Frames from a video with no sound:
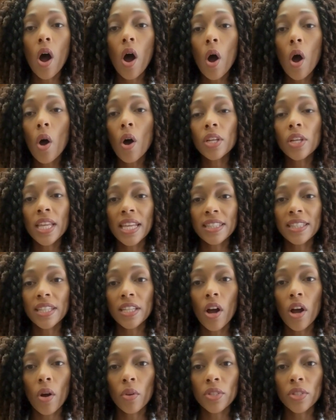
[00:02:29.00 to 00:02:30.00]
or does it
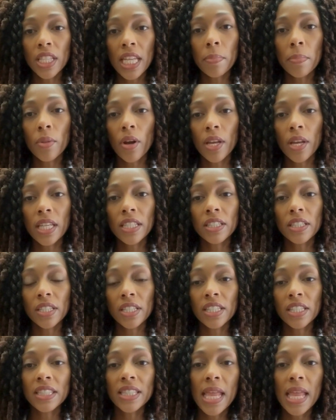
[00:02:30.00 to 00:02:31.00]
go deeper into
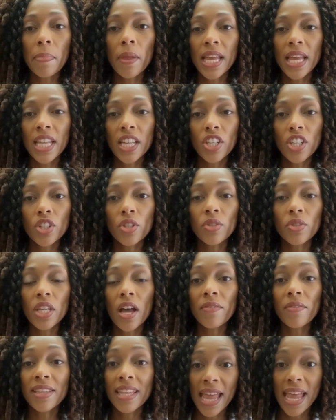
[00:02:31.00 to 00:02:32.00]
systemic issues
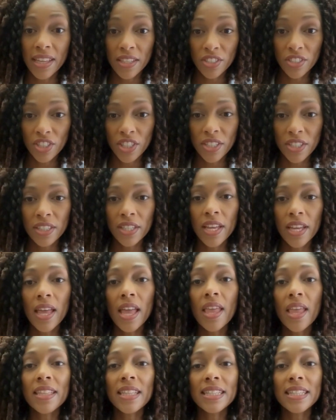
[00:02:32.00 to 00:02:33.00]
of negligence,
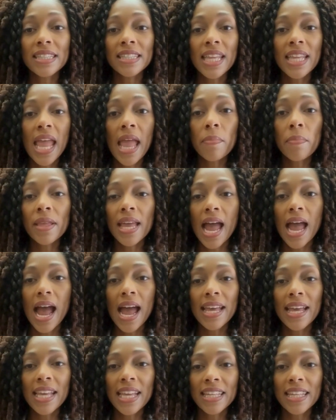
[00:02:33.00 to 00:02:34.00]
the same
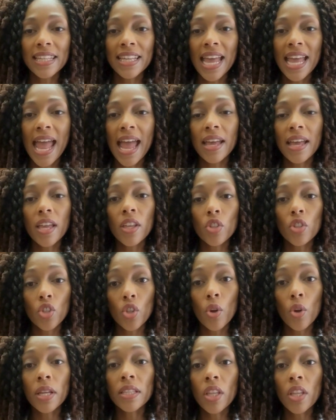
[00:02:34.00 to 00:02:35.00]
kind hinted at
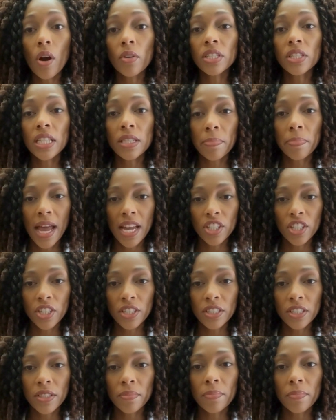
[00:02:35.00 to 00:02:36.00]
during those
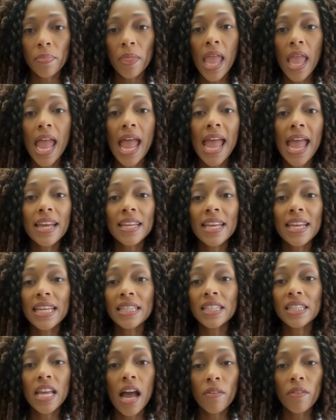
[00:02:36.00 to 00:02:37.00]
inspections? And
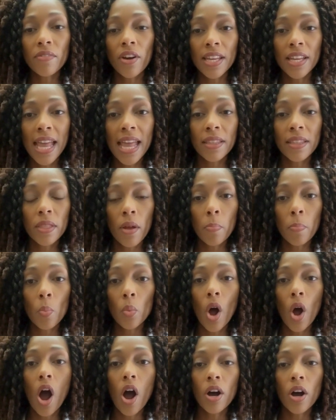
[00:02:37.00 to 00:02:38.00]
let's not forget the
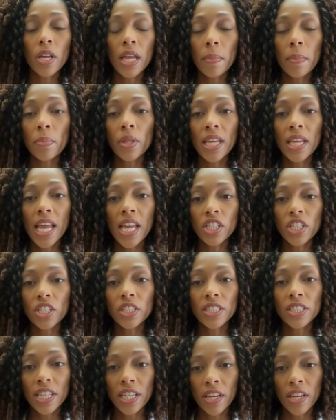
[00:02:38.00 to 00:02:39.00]
broader
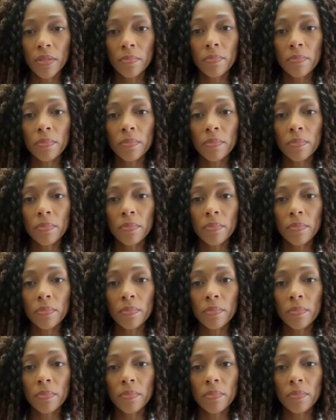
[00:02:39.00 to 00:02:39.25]
implications here.